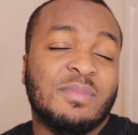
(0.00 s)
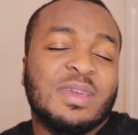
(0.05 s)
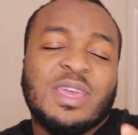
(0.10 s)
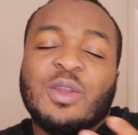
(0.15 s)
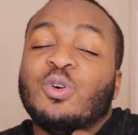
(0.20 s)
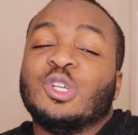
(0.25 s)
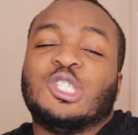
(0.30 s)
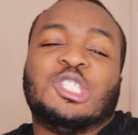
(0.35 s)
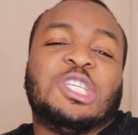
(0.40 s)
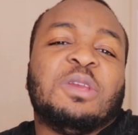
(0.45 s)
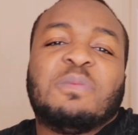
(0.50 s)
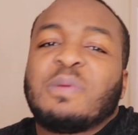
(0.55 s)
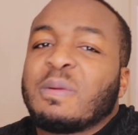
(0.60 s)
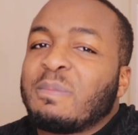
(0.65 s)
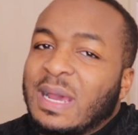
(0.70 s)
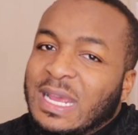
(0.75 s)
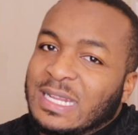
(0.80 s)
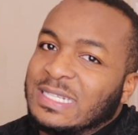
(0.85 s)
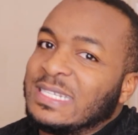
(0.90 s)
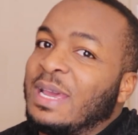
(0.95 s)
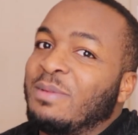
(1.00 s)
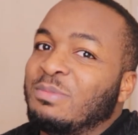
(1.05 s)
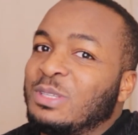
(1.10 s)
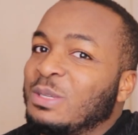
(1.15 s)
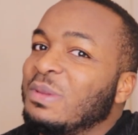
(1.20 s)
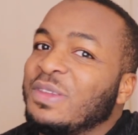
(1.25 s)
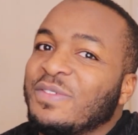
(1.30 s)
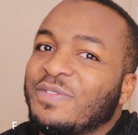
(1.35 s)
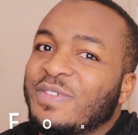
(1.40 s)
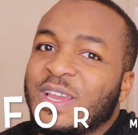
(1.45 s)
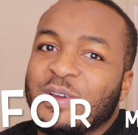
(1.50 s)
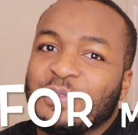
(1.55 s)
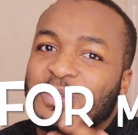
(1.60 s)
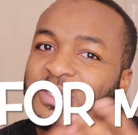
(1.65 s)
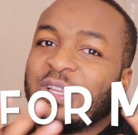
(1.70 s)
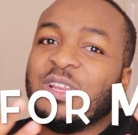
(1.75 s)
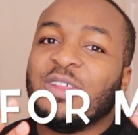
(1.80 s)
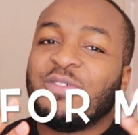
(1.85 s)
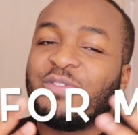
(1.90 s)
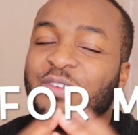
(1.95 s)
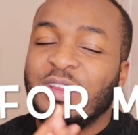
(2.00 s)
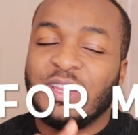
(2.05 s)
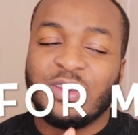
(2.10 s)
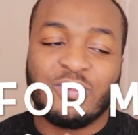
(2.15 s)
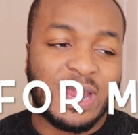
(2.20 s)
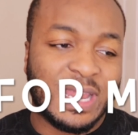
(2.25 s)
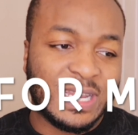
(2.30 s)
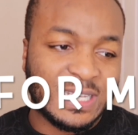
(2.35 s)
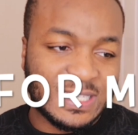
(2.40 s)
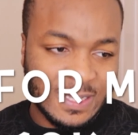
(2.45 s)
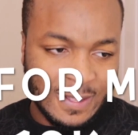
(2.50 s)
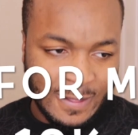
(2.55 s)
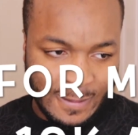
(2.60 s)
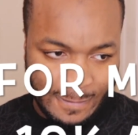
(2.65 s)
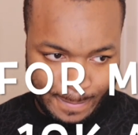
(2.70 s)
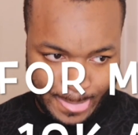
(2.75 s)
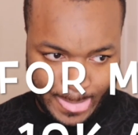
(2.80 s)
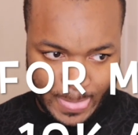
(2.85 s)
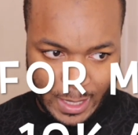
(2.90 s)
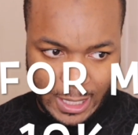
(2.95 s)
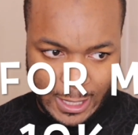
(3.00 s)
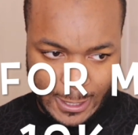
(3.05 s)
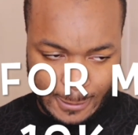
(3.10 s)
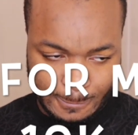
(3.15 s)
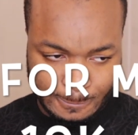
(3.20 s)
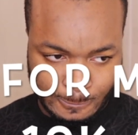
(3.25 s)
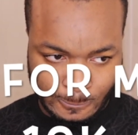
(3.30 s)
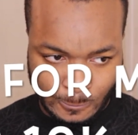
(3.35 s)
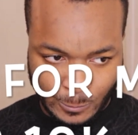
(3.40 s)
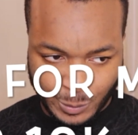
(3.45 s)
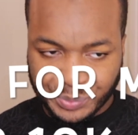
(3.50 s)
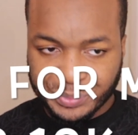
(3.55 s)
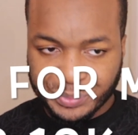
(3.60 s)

It was cheaper my time, to be fair. It was only 3 grand. But